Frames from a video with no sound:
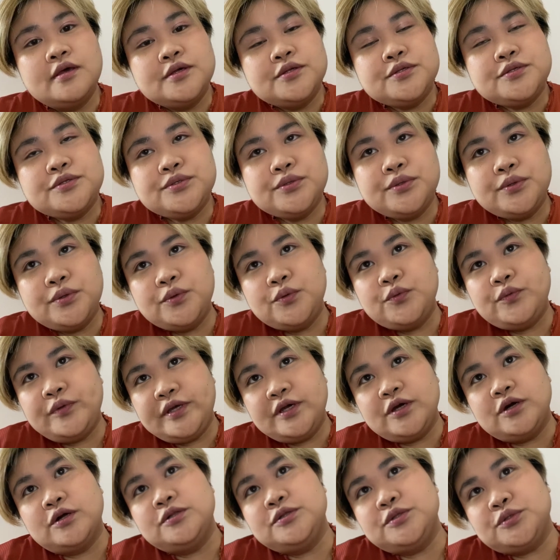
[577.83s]
So
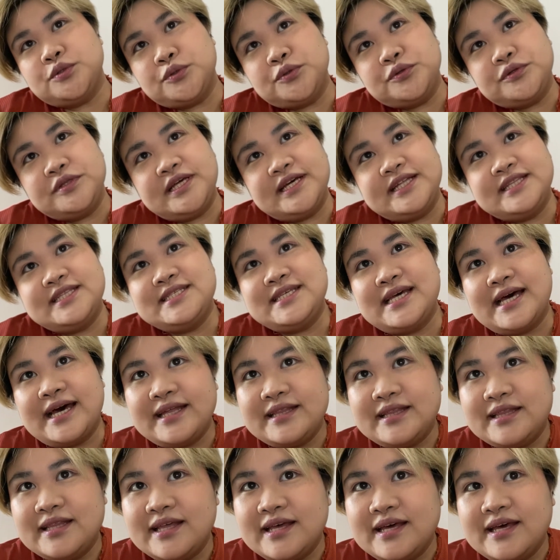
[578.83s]
we all know that
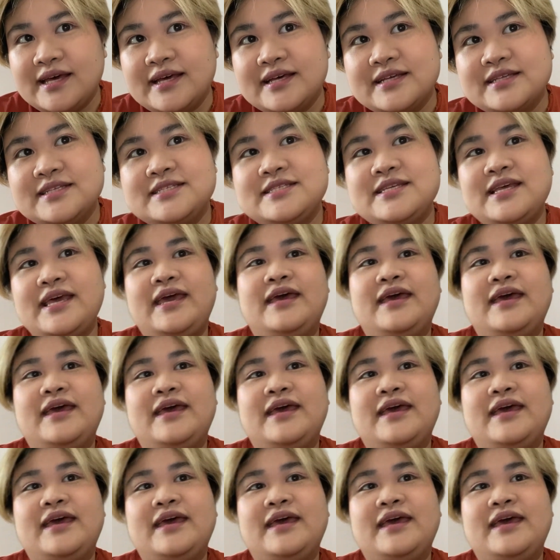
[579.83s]
sadness